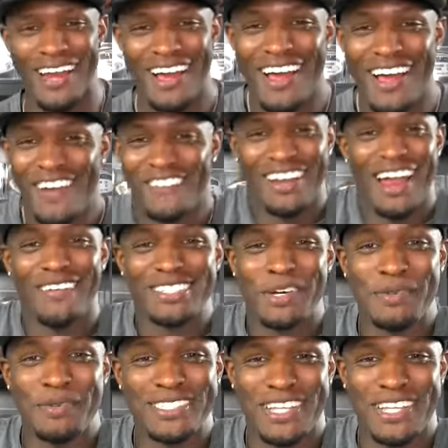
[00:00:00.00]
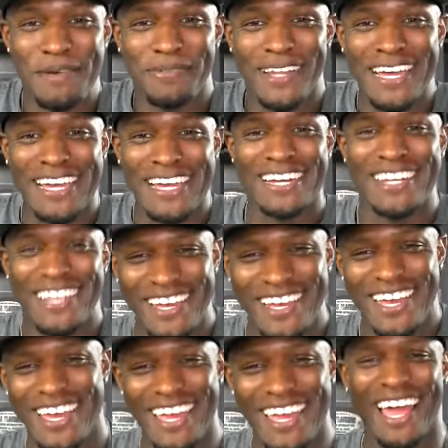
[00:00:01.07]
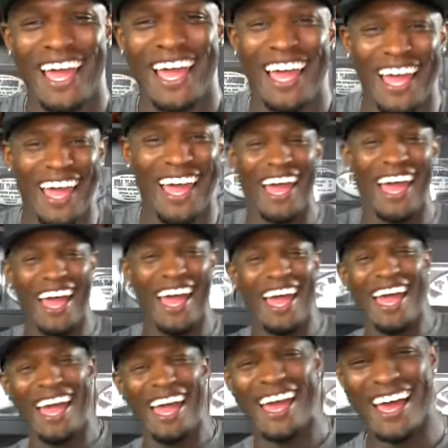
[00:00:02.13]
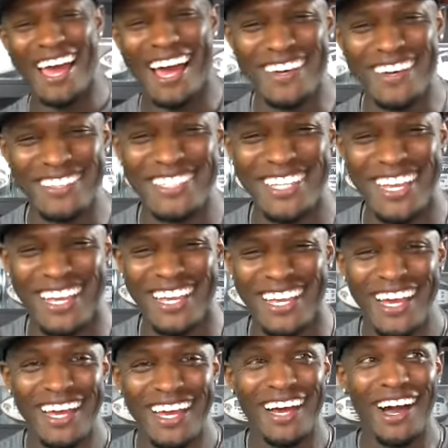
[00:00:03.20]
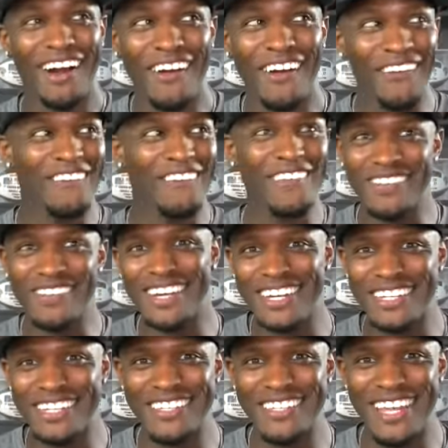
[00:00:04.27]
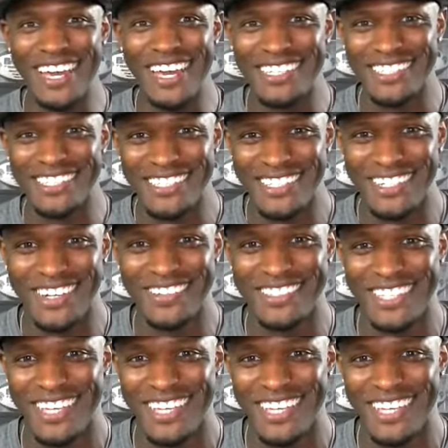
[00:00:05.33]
I was almost done playing. I was like, oh, what am I going to do next? You know what I'm saying?